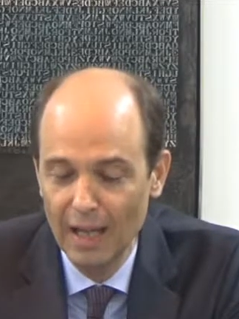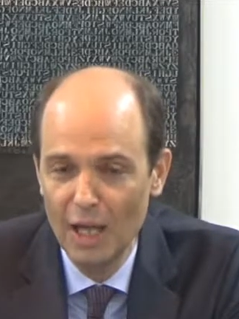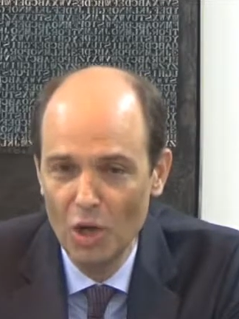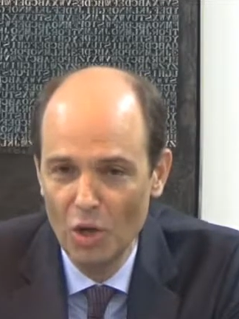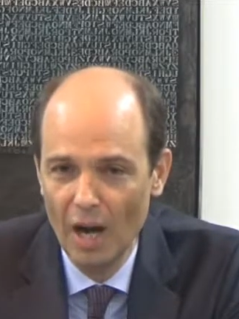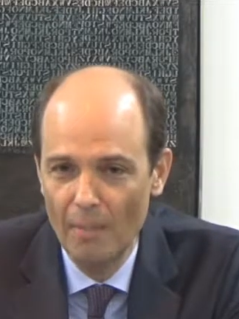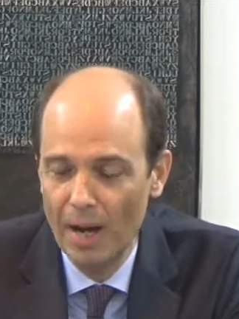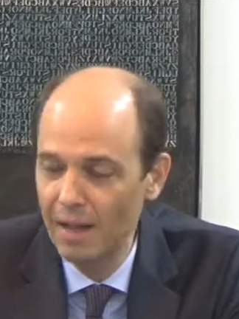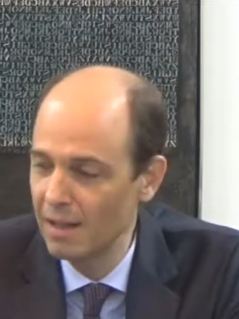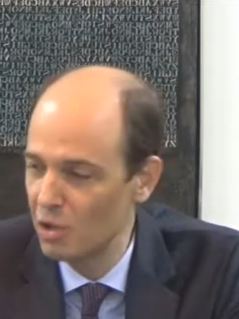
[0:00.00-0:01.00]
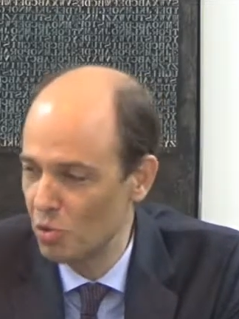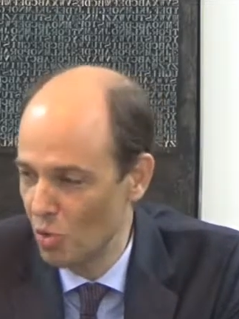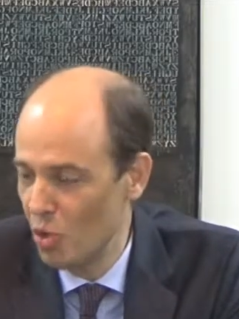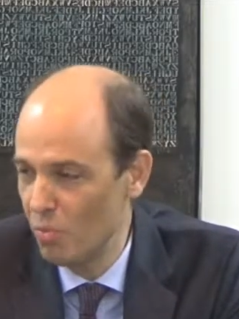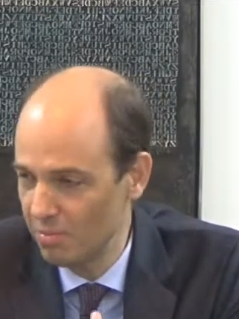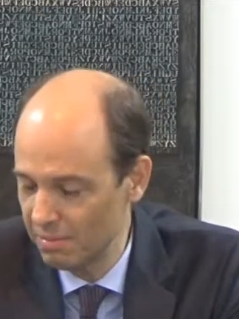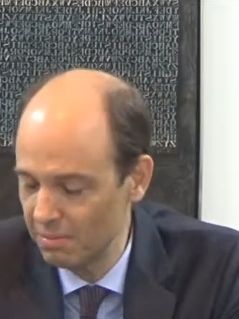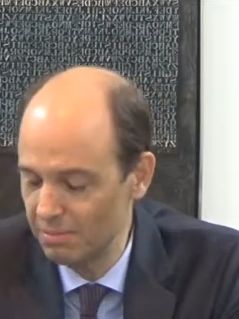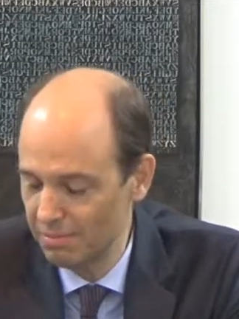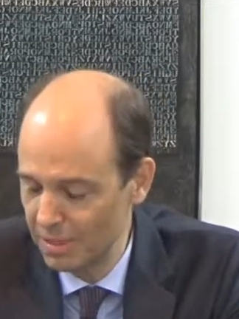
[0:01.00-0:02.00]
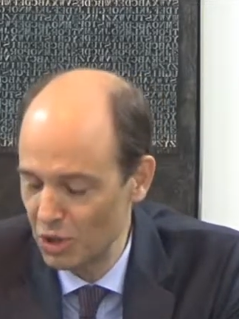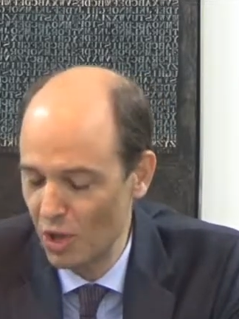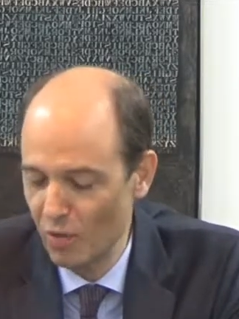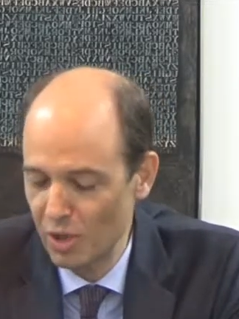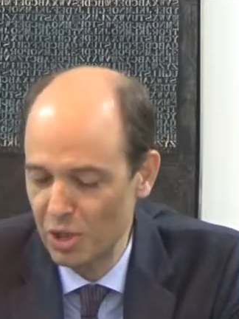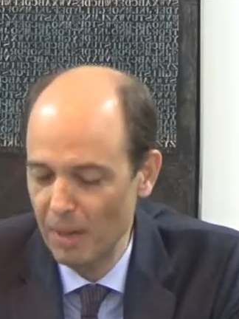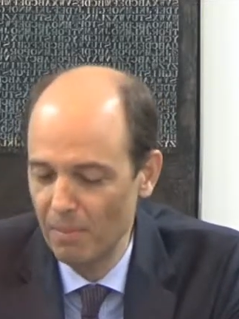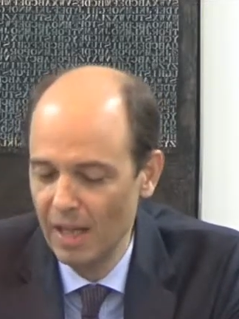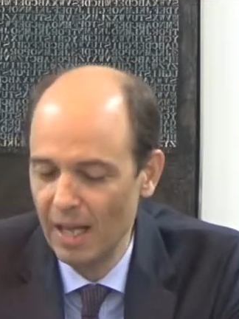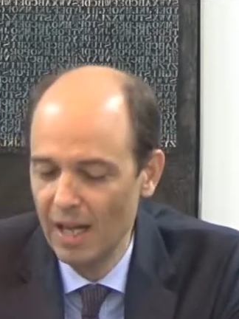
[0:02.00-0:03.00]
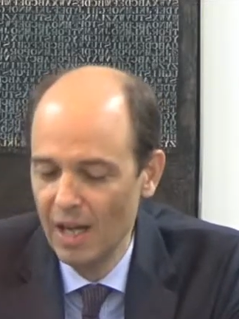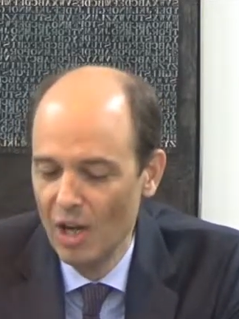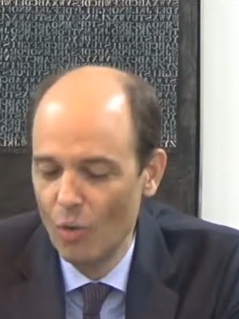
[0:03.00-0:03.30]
here among this room, the General Assembly,